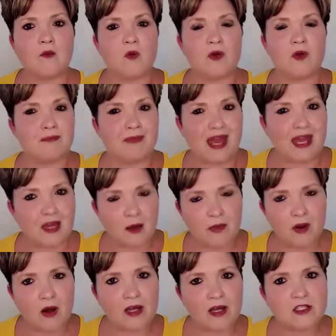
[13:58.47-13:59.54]
with makeup
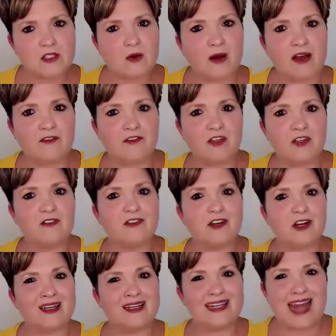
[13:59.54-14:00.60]
on, so I feel
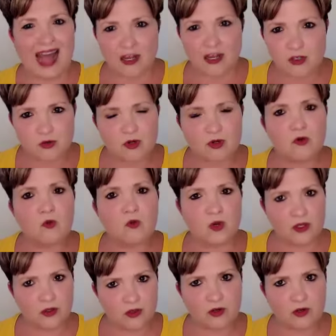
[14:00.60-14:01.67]
very natural
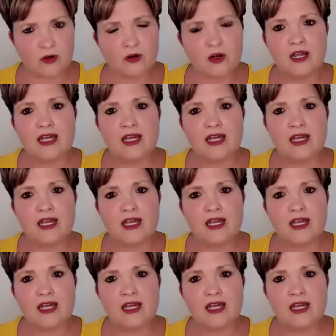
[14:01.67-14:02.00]
with her.